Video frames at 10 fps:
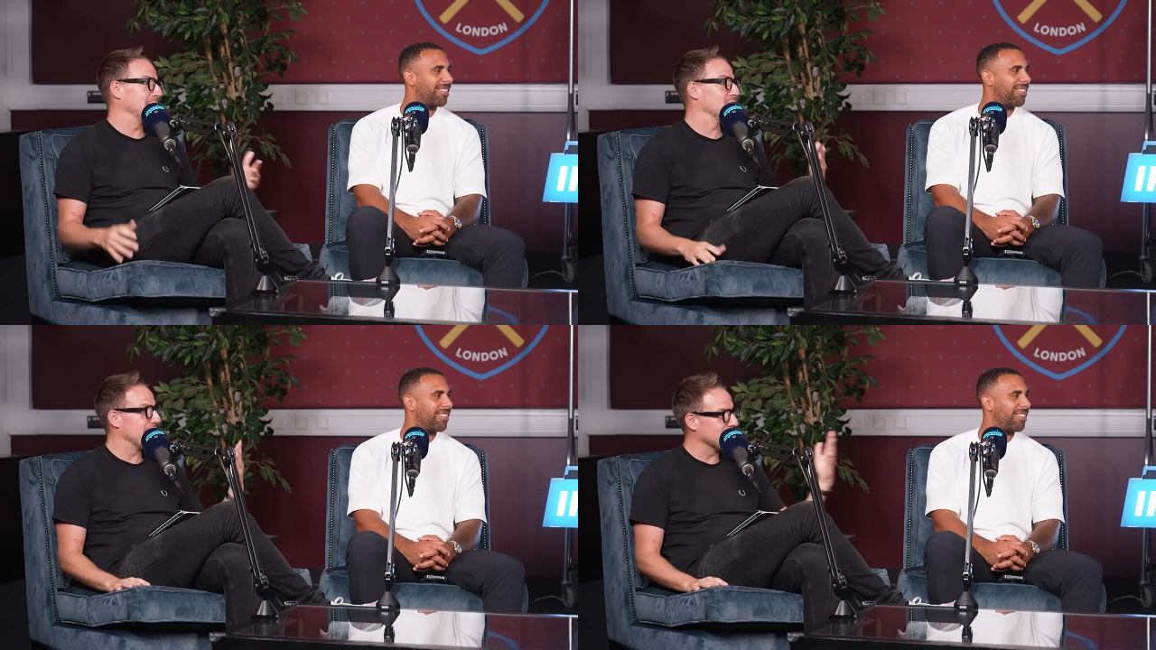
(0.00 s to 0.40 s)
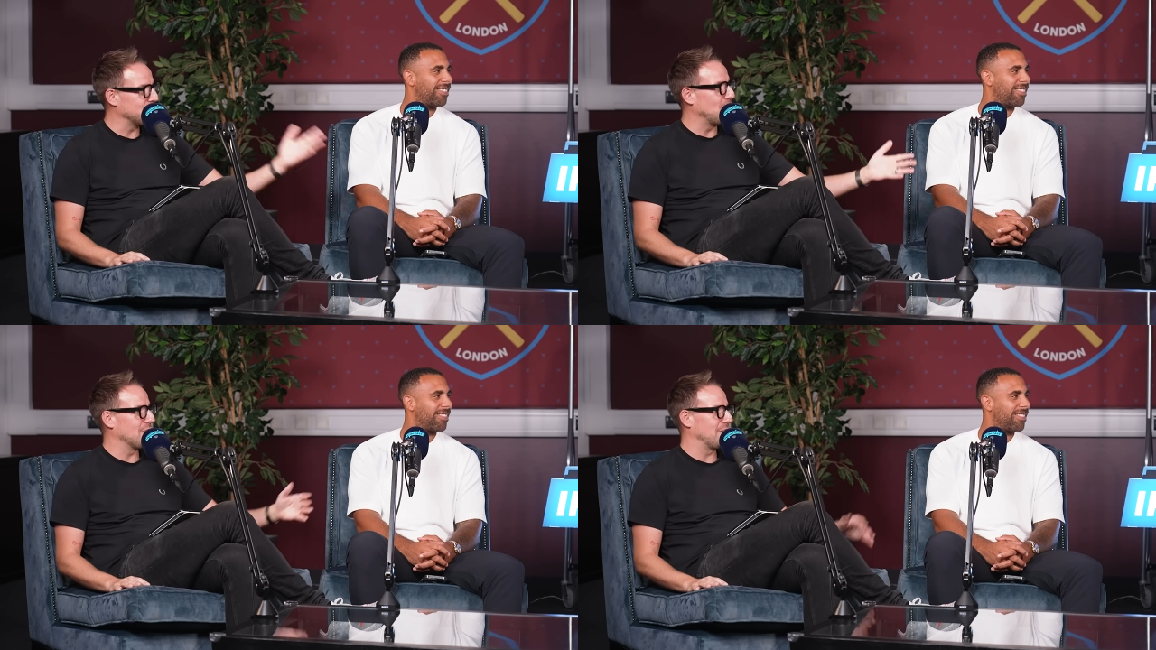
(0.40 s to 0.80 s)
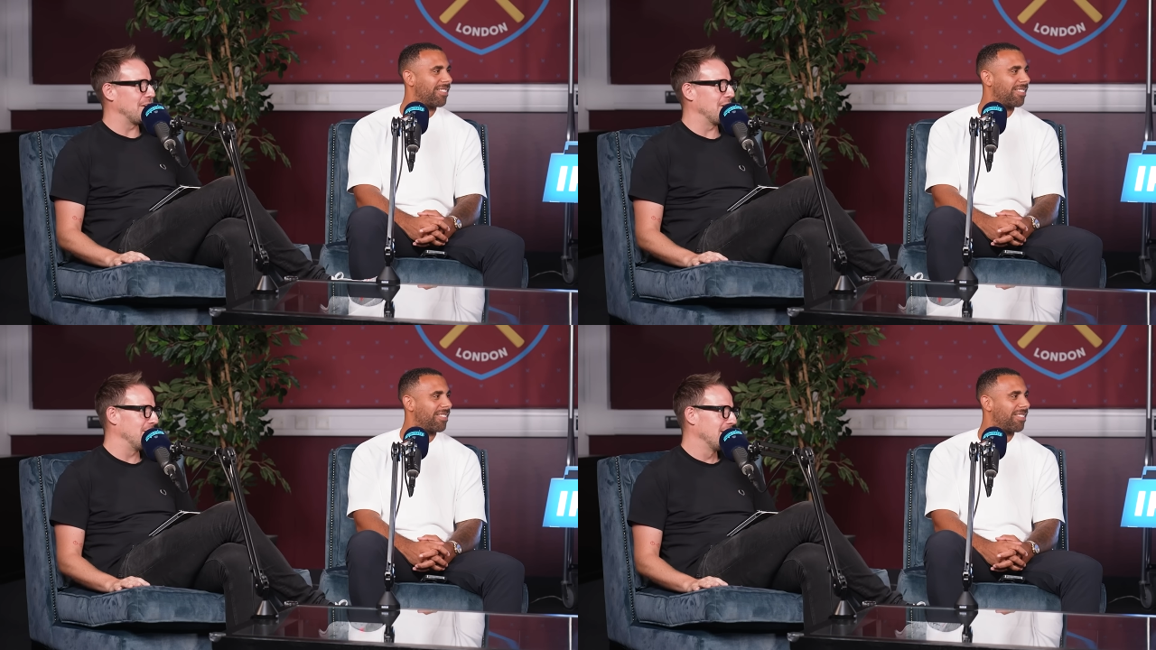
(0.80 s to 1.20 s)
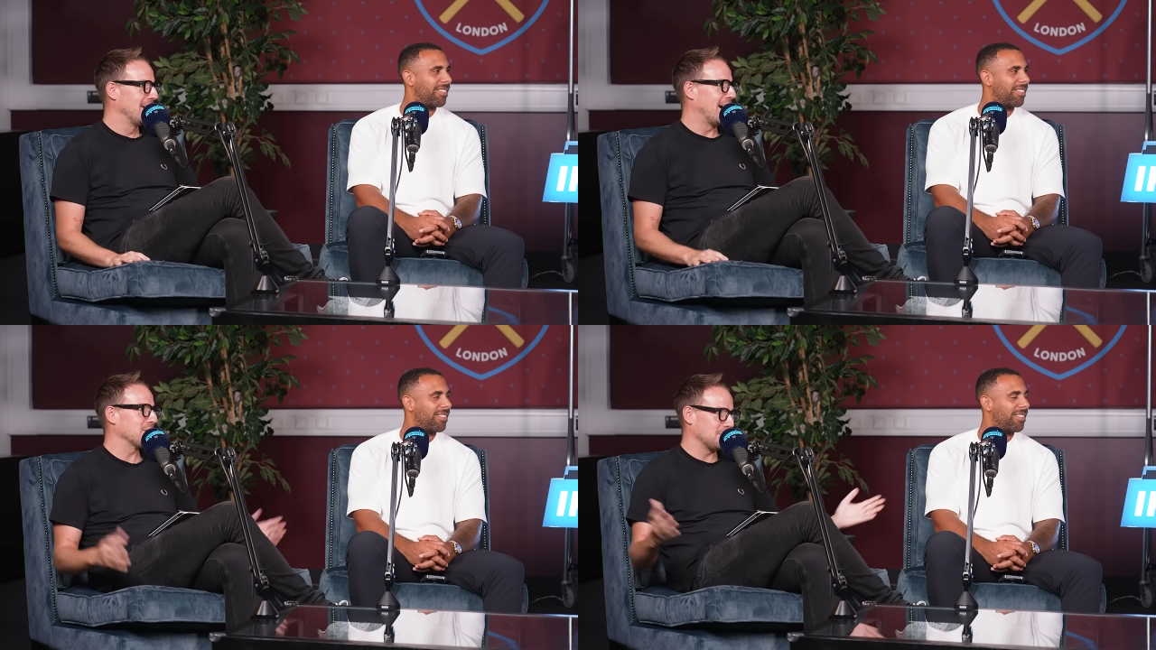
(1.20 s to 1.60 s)
Speaker 1: He's written a song for you.
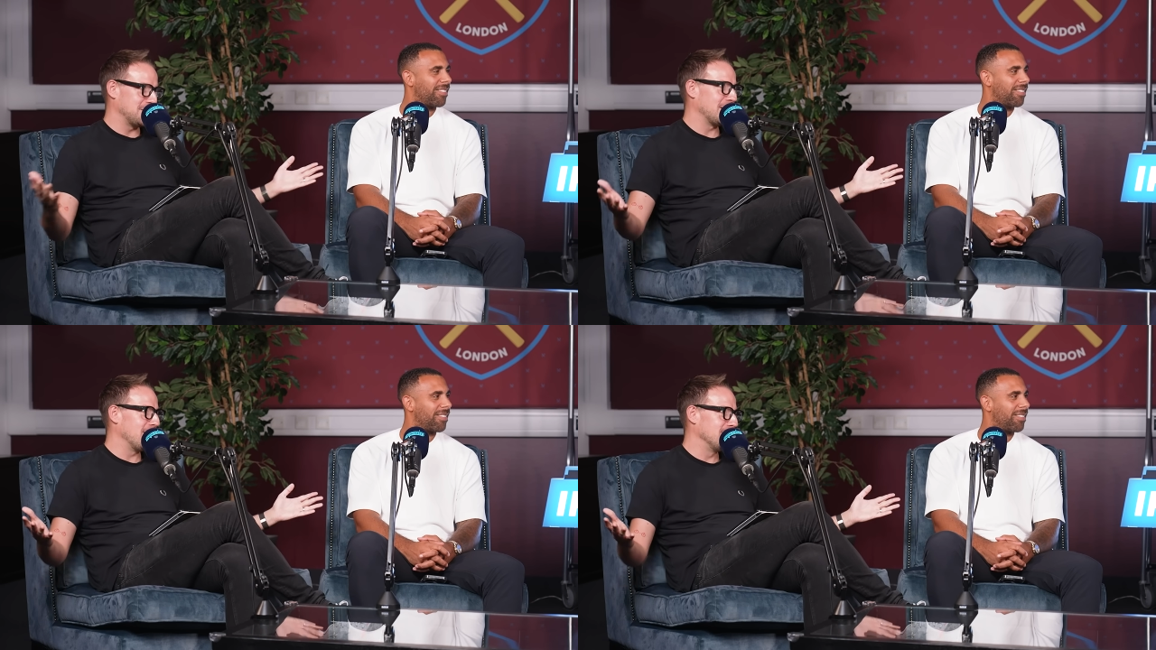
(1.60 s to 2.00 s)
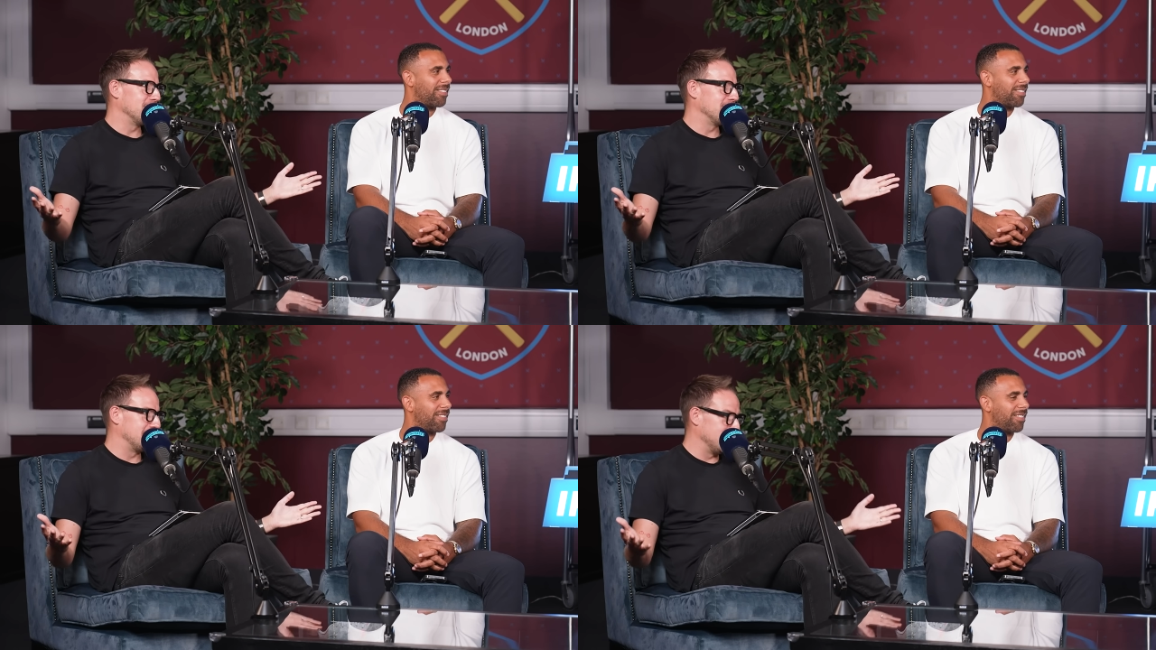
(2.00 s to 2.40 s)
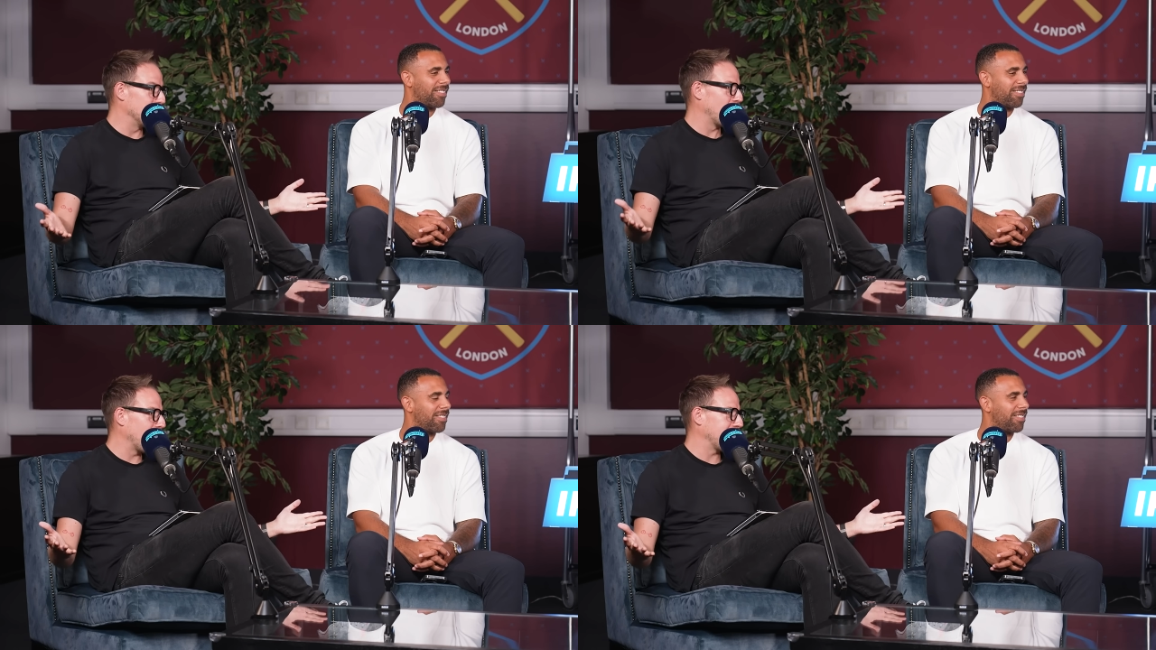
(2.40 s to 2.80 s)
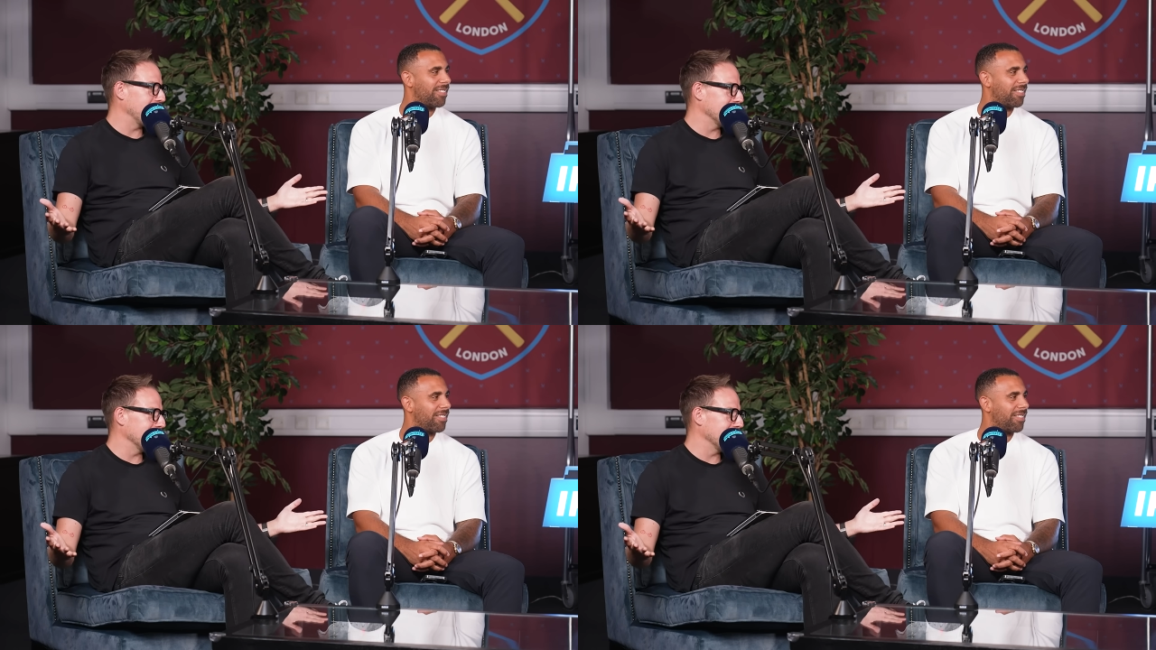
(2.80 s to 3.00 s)
I just wanted to know: did you like